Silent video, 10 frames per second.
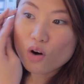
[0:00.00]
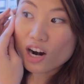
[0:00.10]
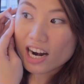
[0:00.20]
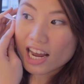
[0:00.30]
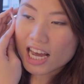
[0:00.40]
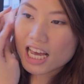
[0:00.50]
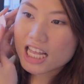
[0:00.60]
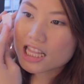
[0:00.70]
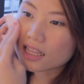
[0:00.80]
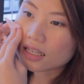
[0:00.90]

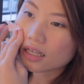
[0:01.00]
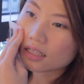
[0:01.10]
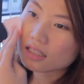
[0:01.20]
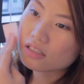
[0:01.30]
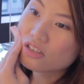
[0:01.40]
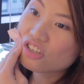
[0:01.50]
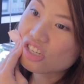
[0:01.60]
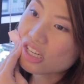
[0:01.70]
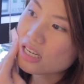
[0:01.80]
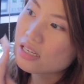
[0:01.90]
forehead, that's your
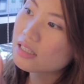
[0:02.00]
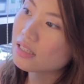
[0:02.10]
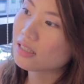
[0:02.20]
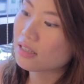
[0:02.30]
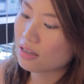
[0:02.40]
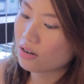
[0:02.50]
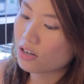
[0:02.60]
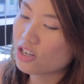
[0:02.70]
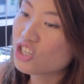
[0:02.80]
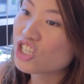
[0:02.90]
cheeks,
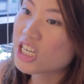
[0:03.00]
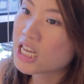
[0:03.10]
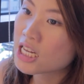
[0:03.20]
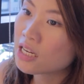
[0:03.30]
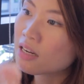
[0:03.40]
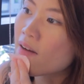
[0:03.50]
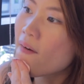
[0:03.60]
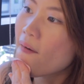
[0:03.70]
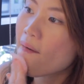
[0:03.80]
or your chin.